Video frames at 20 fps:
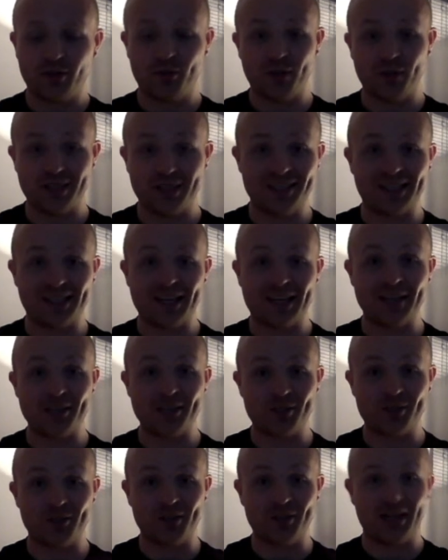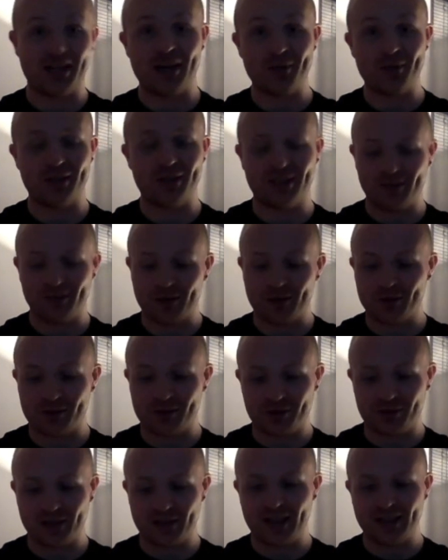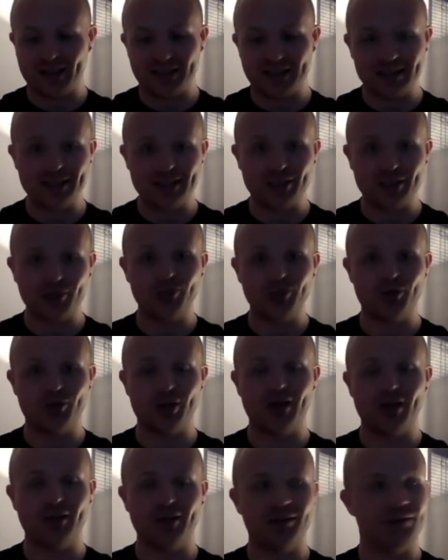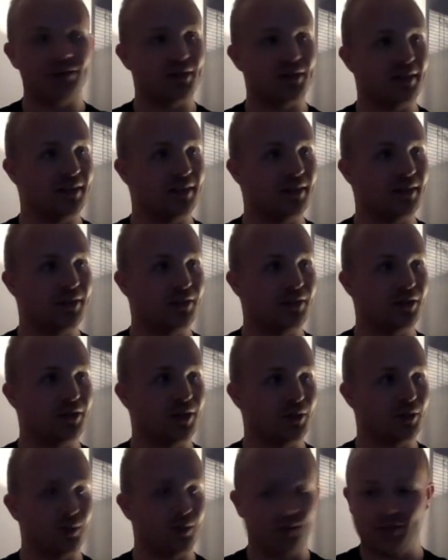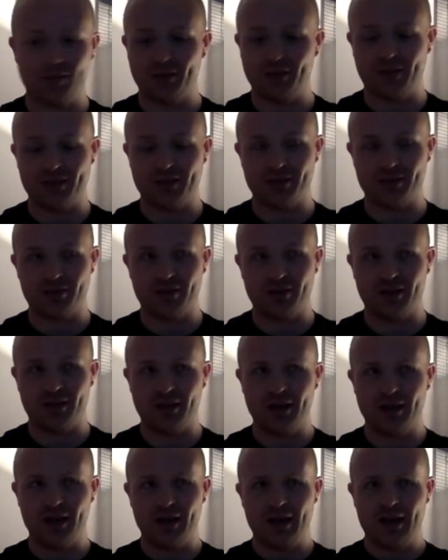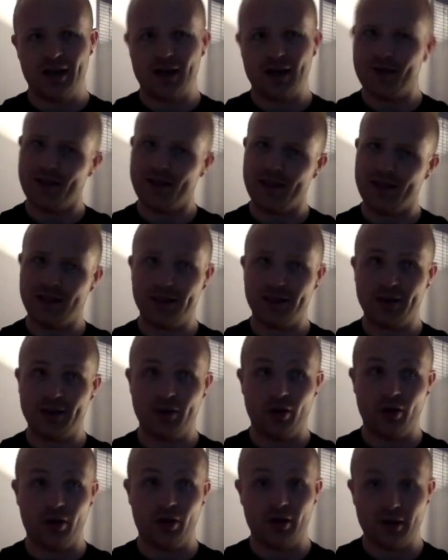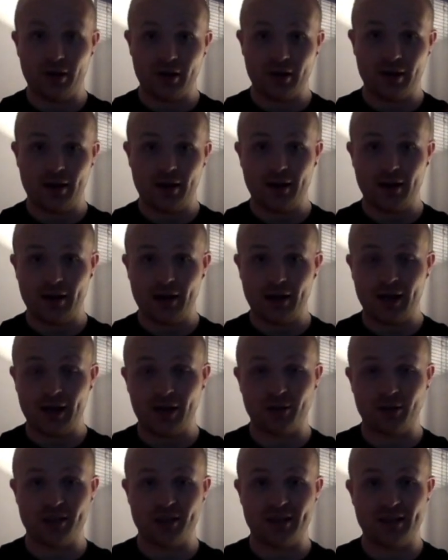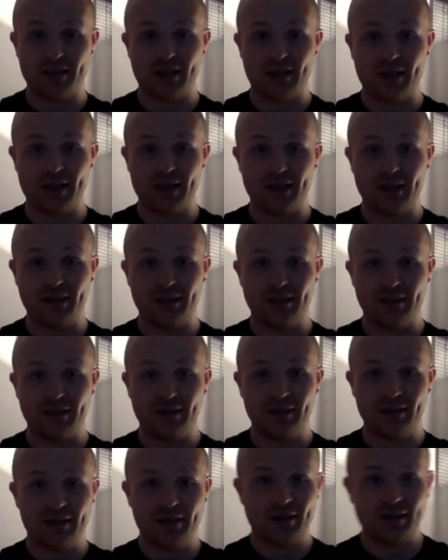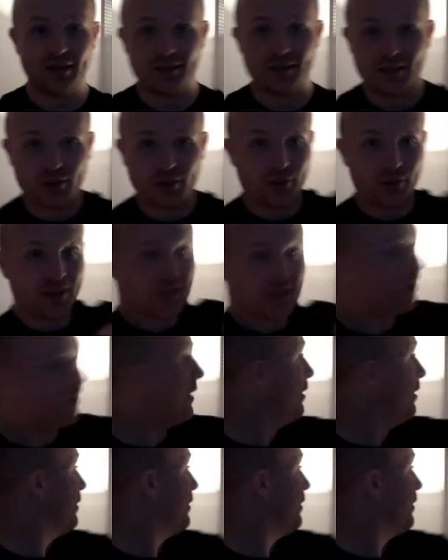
but it's the kind of stuff that I would give out. So yeah, I need a good challenge. I'm going to do that on Sunday, either in here or outside. Can you see the rat's tail?